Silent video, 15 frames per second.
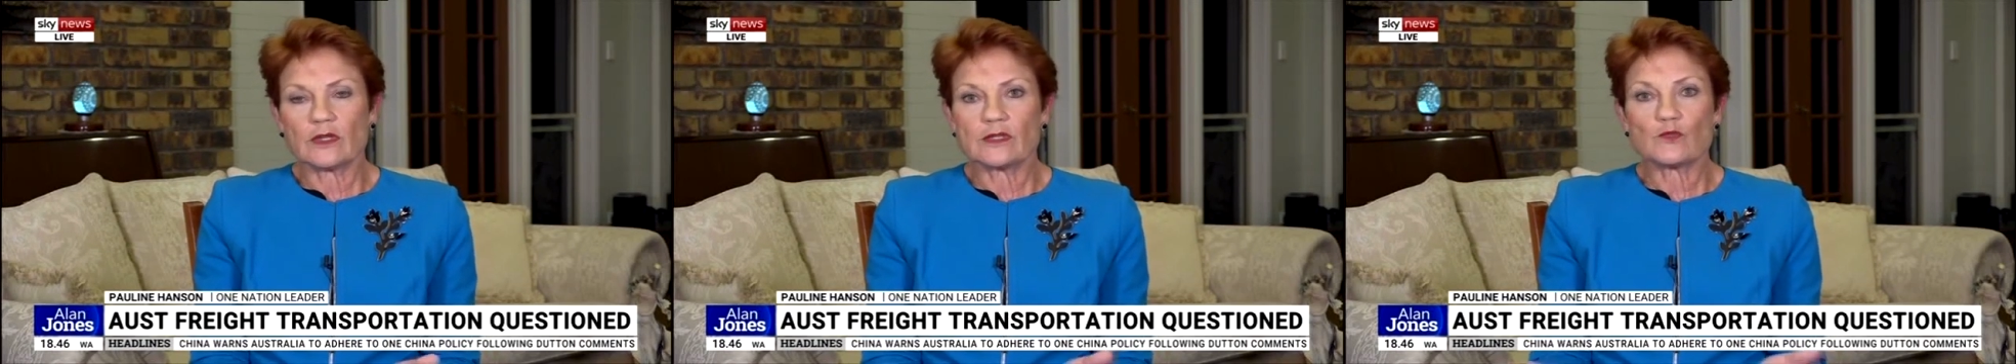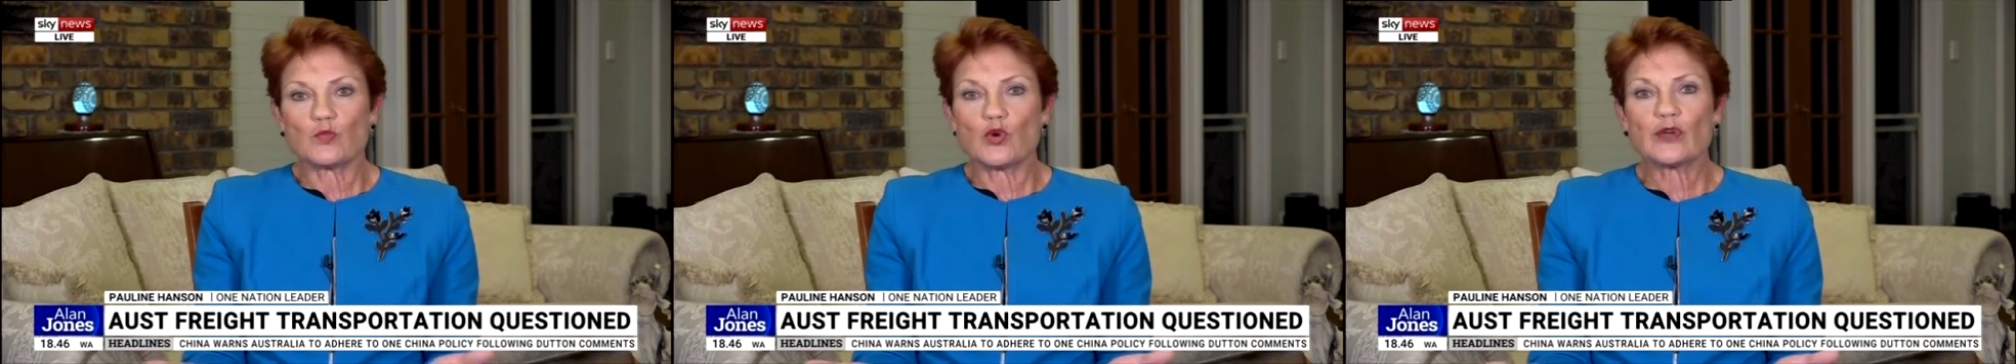
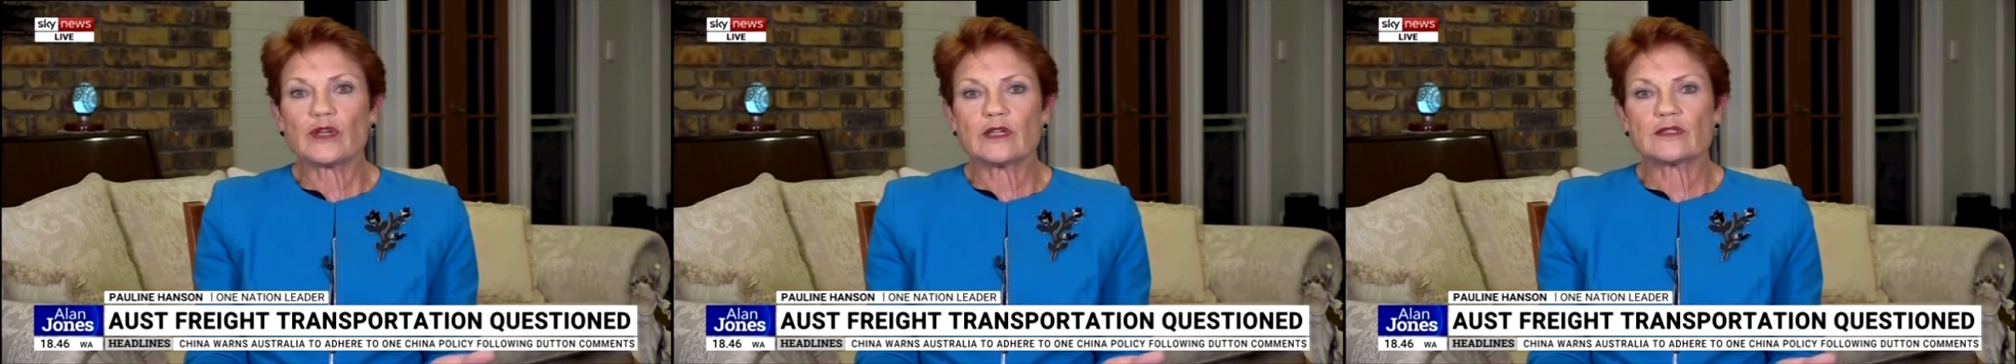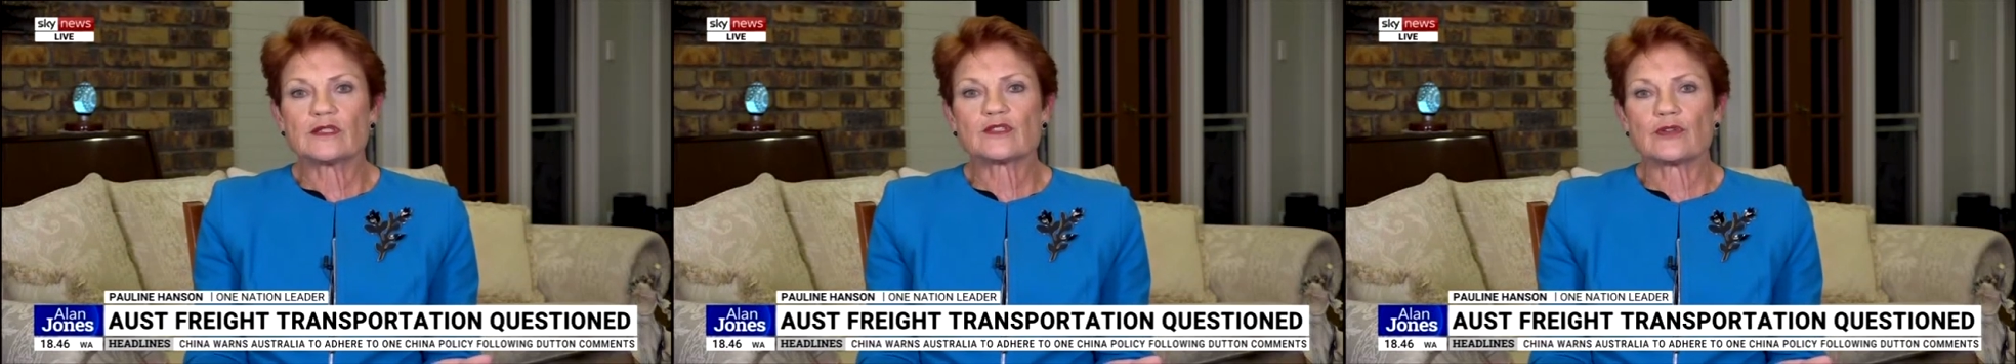work
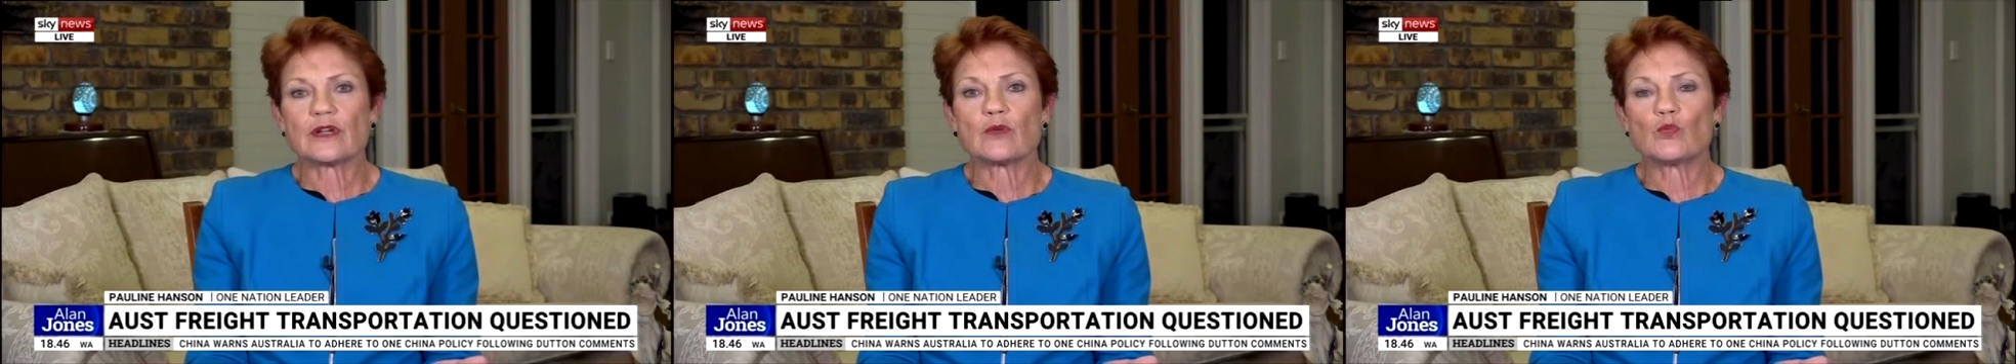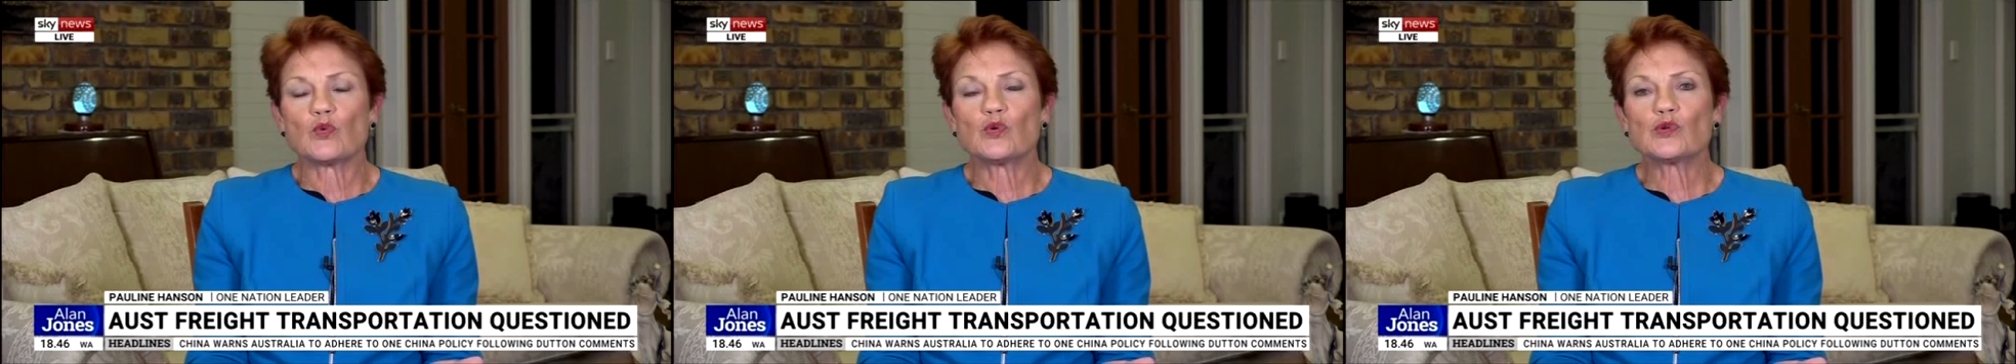in
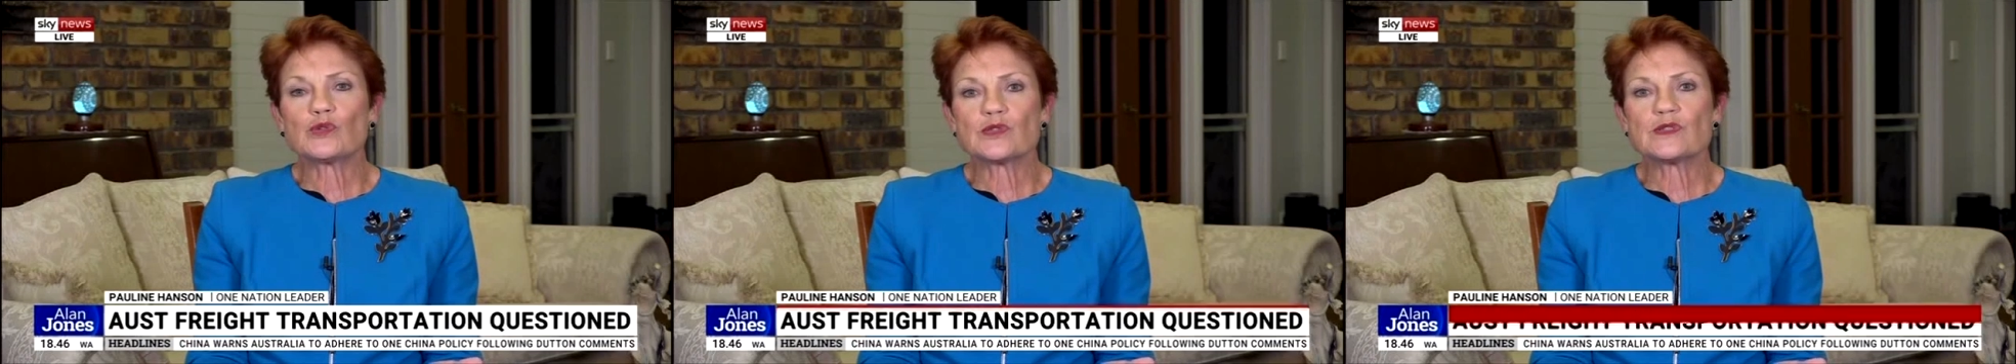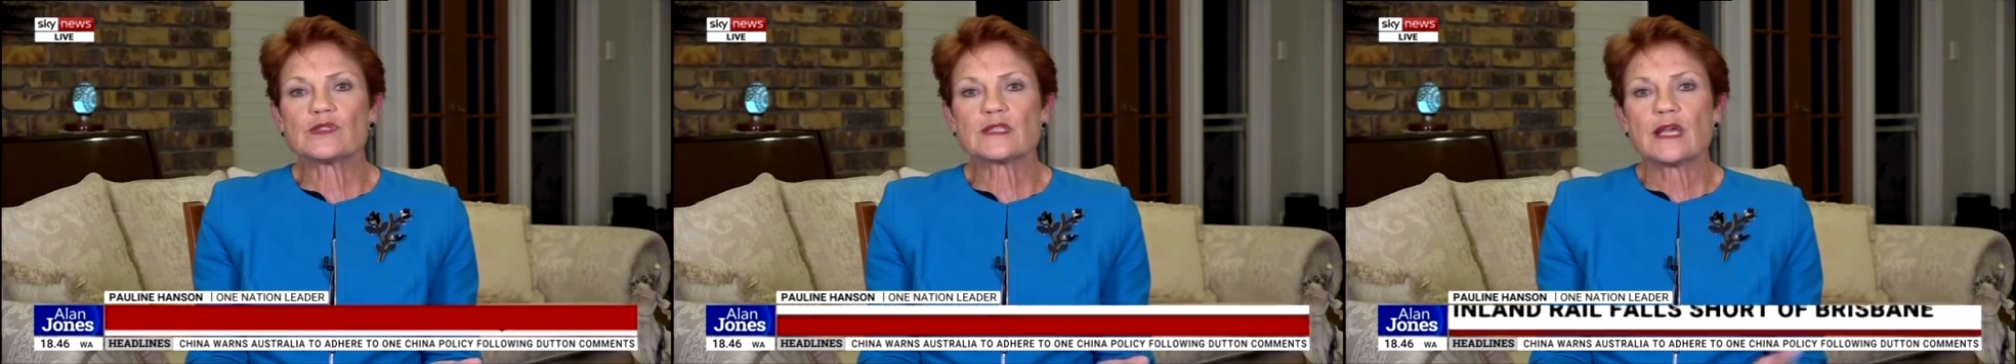Australian
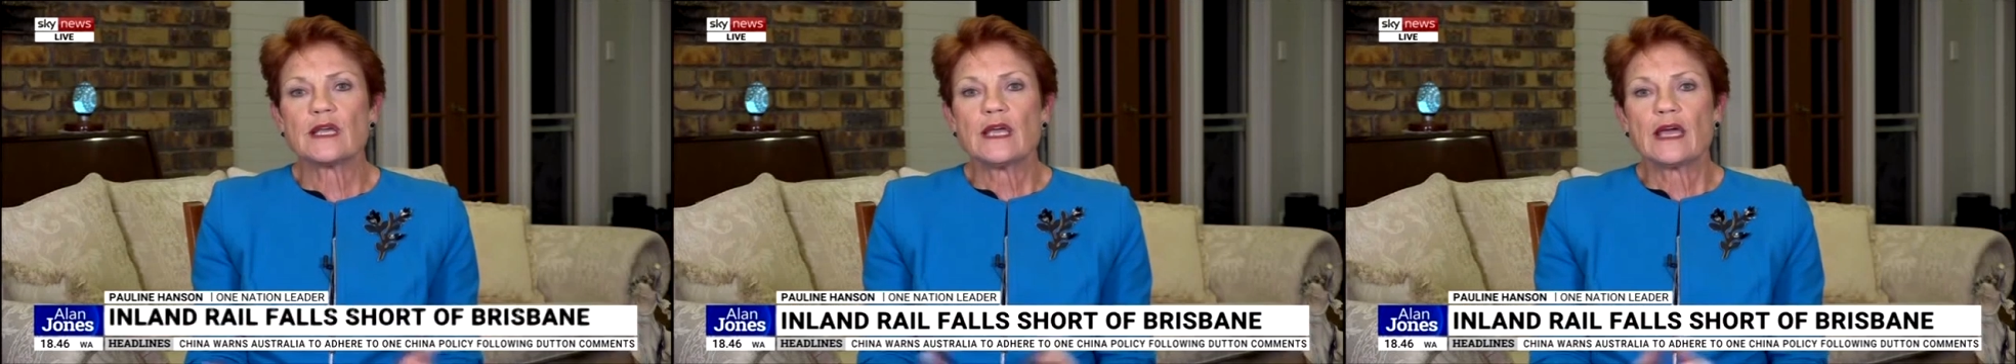waters,